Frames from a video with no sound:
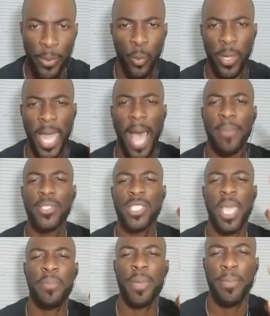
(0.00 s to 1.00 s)
When I'm
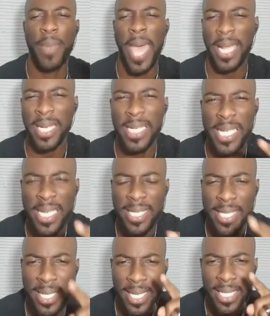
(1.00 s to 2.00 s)
stepping back,
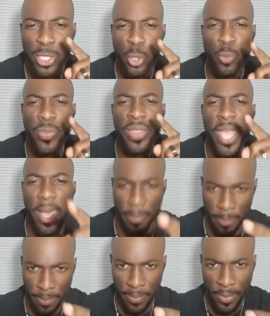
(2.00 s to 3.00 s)
listening to
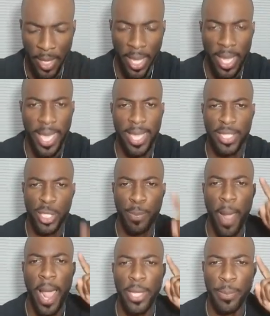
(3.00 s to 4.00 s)
them,
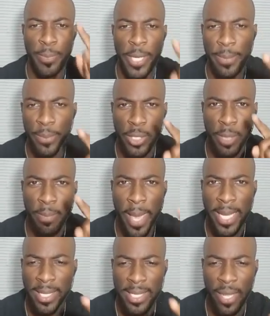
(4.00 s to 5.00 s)
inspire people to
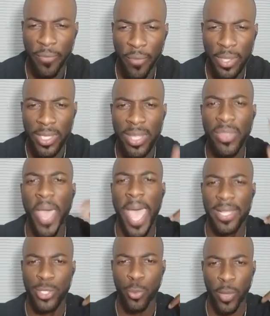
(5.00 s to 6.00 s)
make a difference,
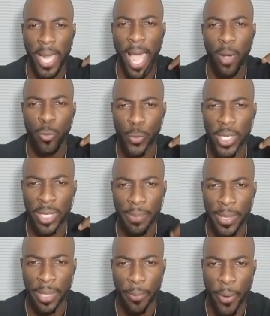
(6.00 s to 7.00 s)
that's when I'll really
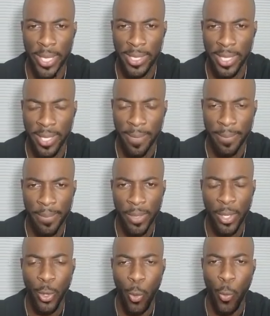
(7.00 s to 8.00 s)
be a president,
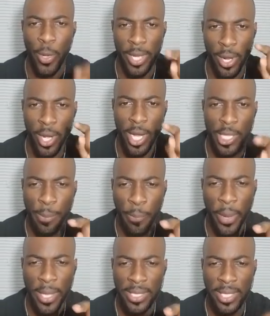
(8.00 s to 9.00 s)
when there are other
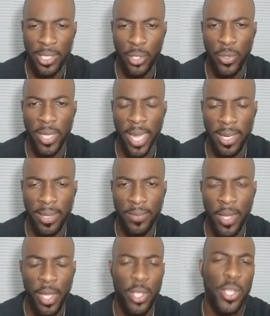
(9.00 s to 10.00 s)
presidents created.
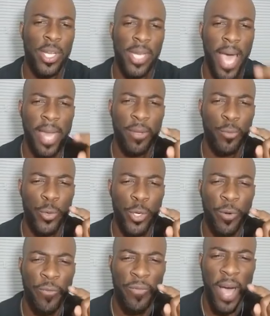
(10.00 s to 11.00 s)
You're not a real
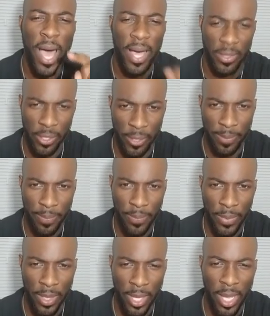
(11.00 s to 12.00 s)
father
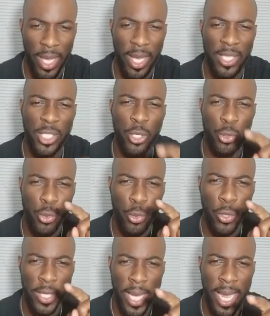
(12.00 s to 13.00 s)
until you
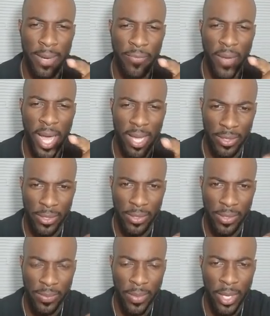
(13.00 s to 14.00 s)
create
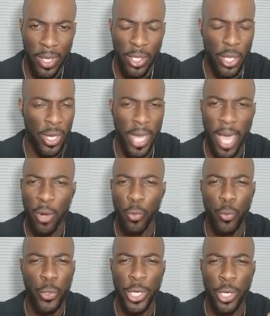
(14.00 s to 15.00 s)
fathers. You're not a
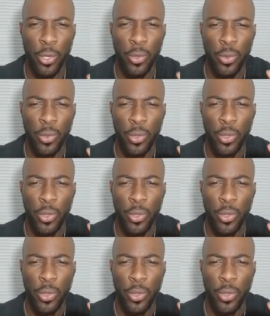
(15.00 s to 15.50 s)
real